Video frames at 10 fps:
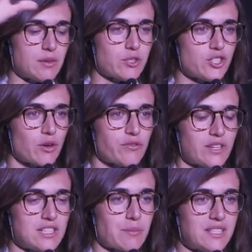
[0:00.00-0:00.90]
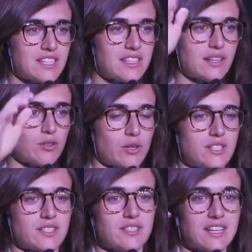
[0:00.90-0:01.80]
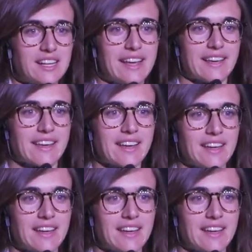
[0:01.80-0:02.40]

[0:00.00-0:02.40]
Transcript: it would show, for example, these are the courses, click.